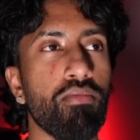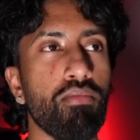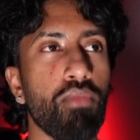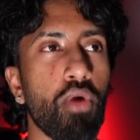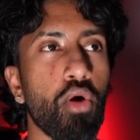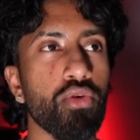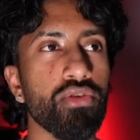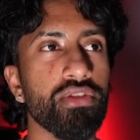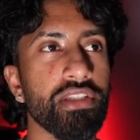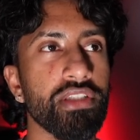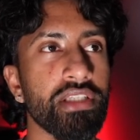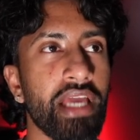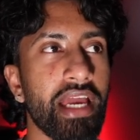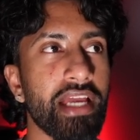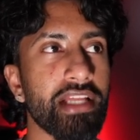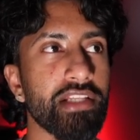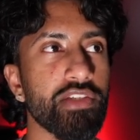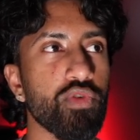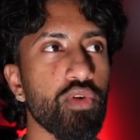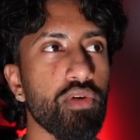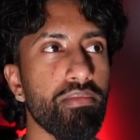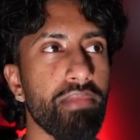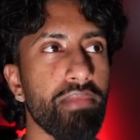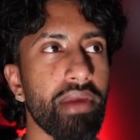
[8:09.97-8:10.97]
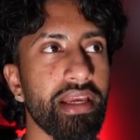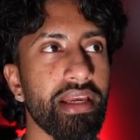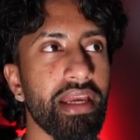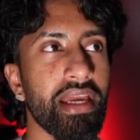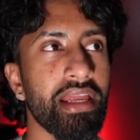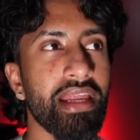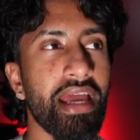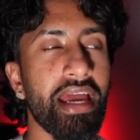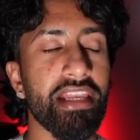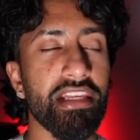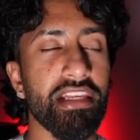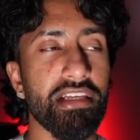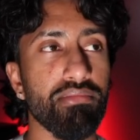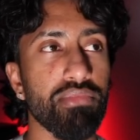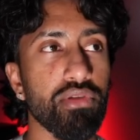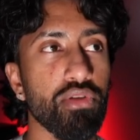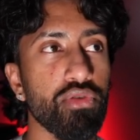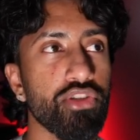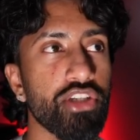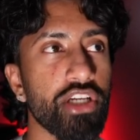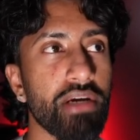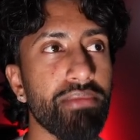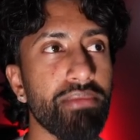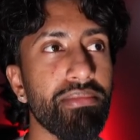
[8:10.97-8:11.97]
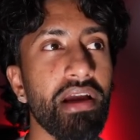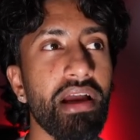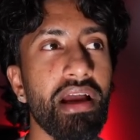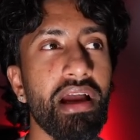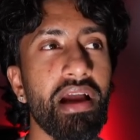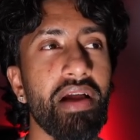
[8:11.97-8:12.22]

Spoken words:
most gains you will make in any blue chip.